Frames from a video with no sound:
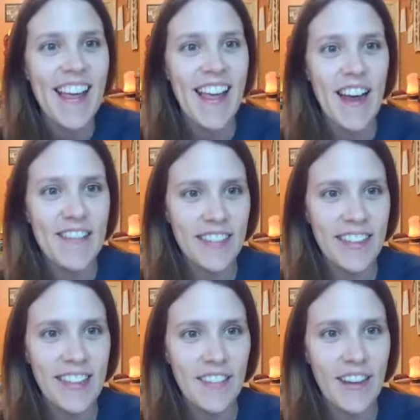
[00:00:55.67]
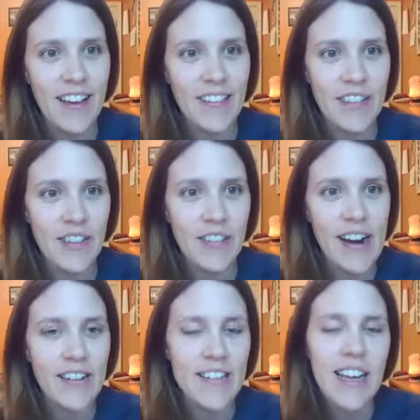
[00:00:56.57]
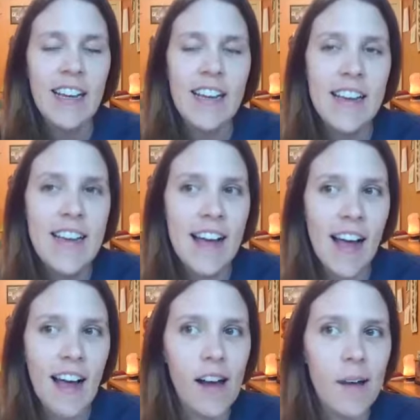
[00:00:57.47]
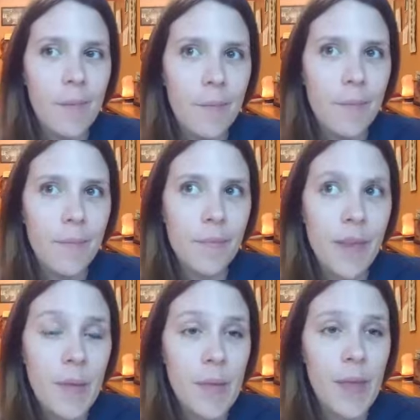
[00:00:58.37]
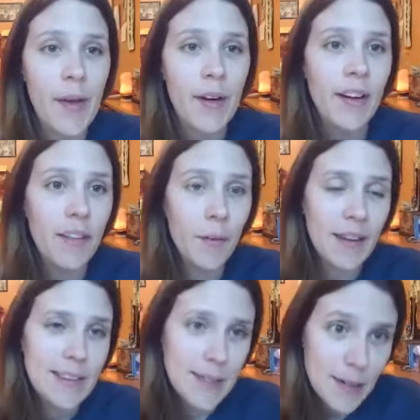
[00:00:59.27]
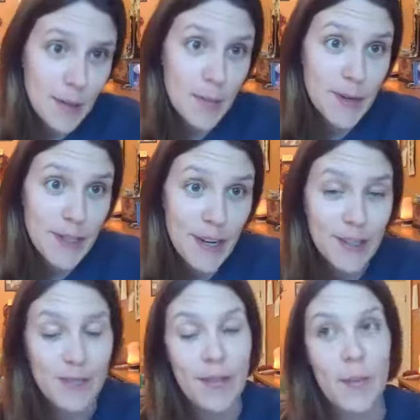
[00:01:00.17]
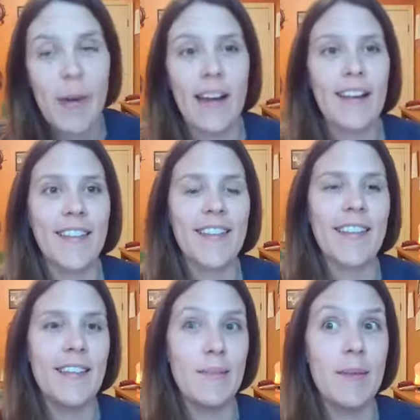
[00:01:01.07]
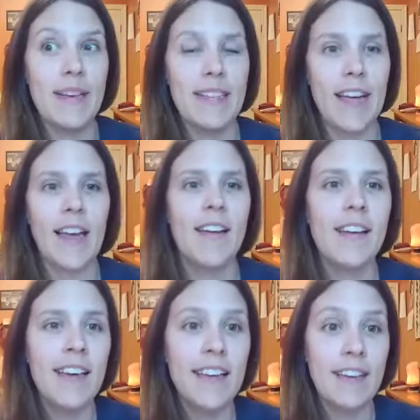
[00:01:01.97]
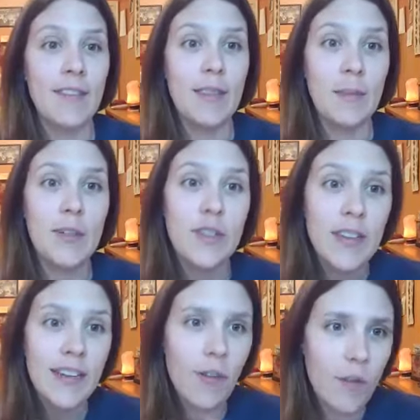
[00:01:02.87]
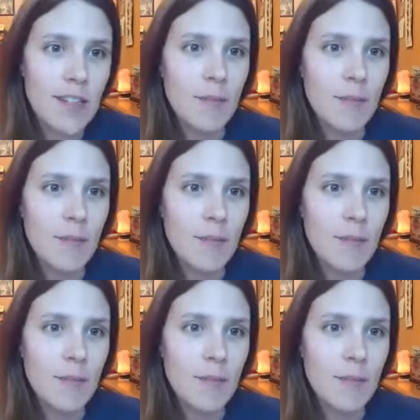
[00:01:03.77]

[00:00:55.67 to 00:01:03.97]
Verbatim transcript: I really love having her around. Um, but there are other ways to show appreciation for your pet other than the basic giving them a treat or some